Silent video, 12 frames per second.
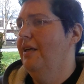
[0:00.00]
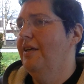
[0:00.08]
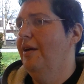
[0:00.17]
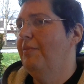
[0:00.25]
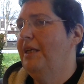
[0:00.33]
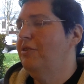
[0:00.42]

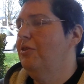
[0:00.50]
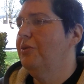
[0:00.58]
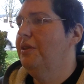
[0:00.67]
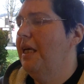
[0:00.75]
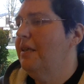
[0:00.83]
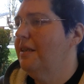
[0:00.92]
That makes no
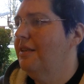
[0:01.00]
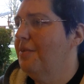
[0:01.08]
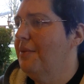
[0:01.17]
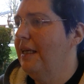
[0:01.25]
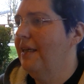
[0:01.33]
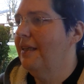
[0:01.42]
sense to
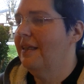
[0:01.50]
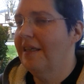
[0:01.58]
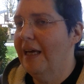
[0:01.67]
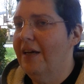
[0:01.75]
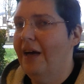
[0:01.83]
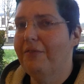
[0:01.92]
me.
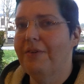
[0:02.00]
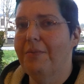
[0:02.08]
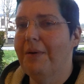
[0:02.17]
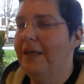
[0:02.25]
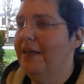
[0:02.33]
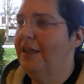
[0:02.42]
Get off your
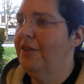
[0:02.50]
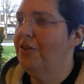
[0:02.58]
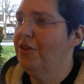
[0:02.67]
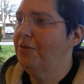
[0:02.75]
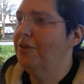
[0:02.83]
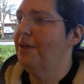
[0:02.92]
butt and
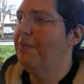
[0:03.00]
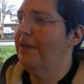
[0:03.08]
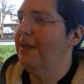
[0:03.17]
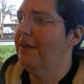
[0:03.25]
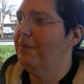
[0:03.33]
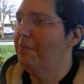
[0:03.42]
do
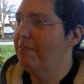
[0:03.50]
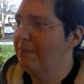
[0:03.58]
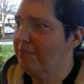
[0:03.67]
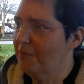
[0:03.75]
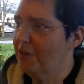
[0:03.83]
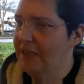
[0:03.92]
something.
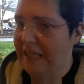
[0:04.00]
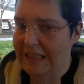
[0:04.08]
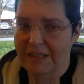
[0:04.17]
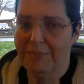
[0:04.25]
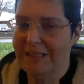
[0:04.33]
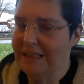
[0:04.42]
Take
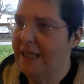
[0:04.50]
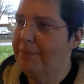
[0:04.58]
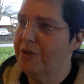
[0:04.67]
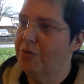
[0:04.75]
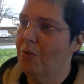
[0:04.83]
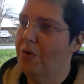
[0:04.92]
some
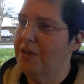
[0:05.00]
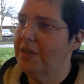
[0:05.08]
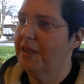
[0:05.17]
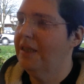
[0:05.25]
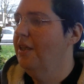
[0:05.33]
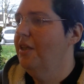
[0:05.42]
steps towards
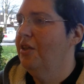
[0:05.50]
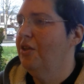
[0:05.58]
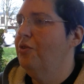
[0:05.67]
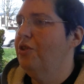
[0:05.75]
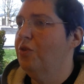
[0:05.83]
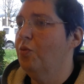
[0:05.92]
it.
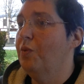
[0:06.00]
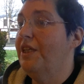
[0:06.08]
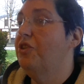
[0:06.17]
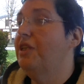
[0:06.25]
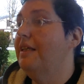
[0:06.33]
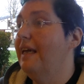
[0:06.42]
Don't just
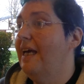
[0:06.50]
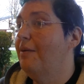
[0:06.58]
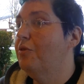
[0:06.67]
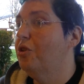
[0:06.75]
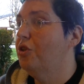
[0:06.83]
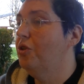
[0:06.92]
wish it came
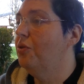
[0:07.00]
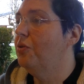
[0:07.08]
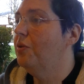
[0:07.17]
to you.